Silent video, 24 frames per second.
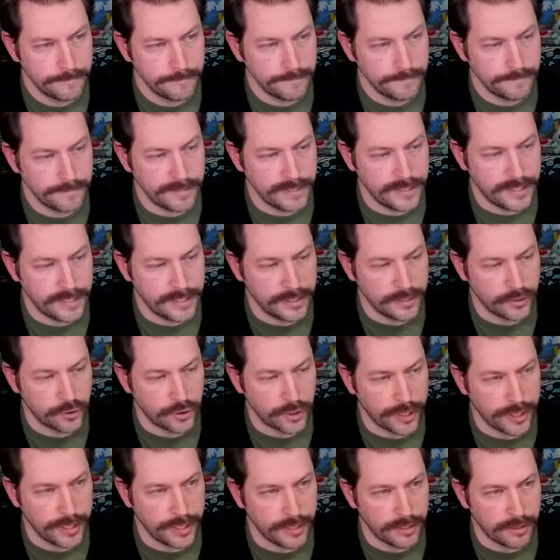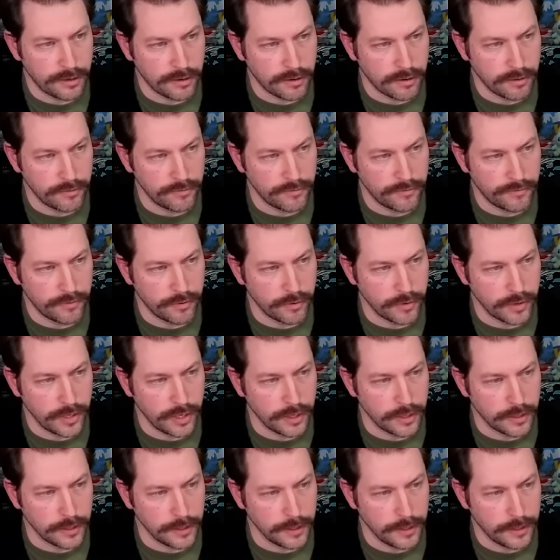and try to get our other
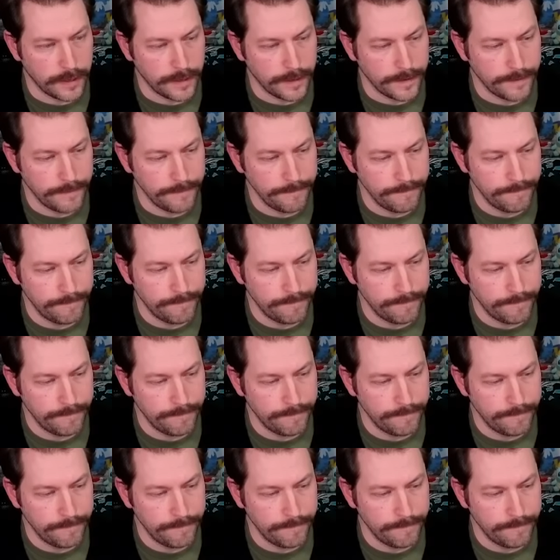Froakie online.